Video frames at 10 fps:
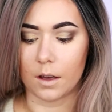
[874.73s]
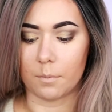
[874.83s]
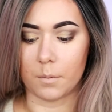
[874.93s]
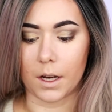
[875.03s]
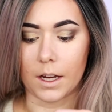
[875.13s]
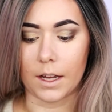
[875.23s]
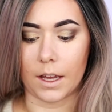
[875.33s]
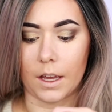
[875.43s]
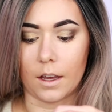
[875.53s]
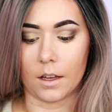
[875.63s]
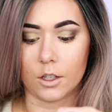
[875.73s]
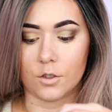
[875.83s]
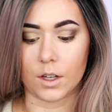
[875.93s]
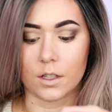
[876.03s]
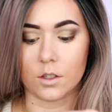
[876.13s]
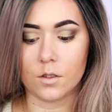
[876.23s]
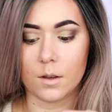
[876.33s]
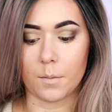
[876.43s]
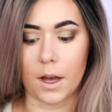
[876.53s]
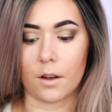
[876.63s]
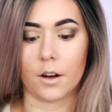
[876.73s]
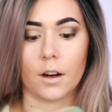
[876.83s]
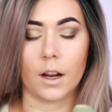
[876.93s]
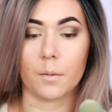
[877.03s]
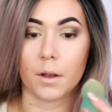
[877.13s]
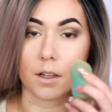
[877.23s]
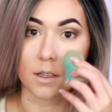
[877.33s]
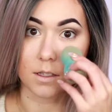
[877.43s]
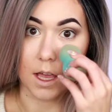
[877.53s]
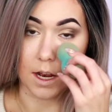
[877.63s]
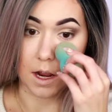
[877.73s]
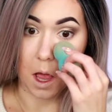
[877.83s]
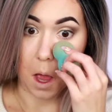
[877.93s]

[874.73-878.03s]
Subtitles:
my translucent powder, and I'm going to set